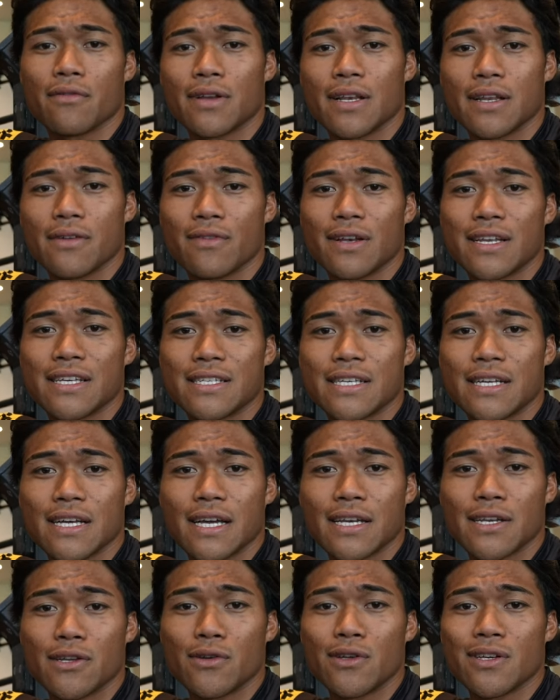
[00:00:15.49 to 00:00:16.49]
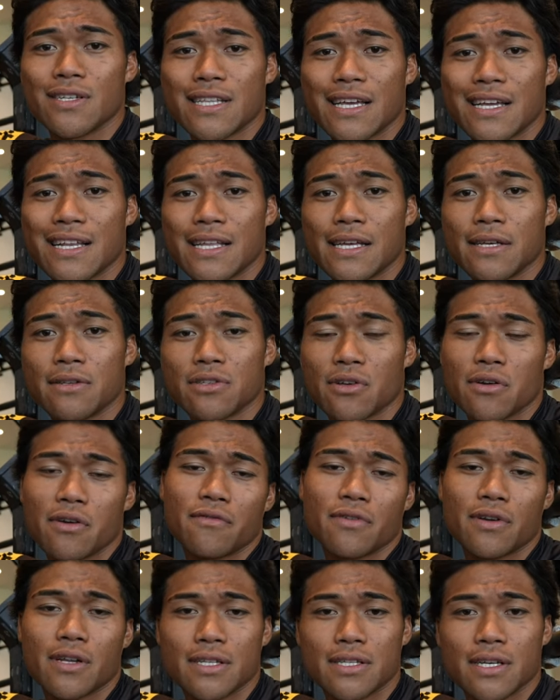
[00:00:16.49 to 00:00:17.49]
really releasing any news lately, so
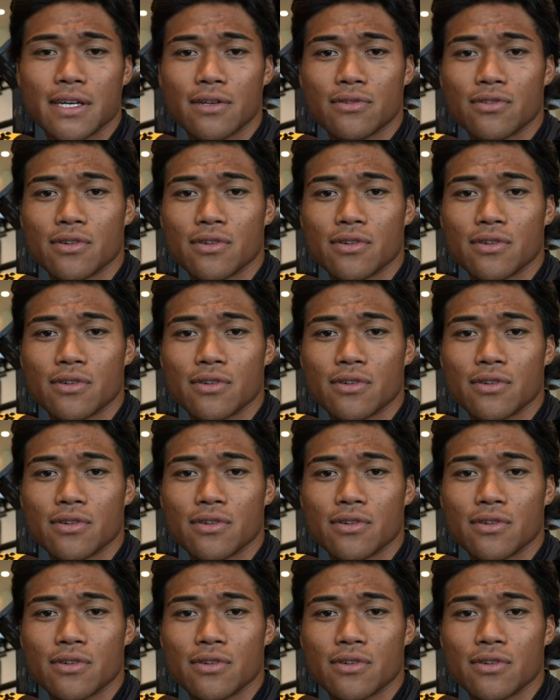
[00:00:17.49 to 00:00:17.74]
I thought I'd take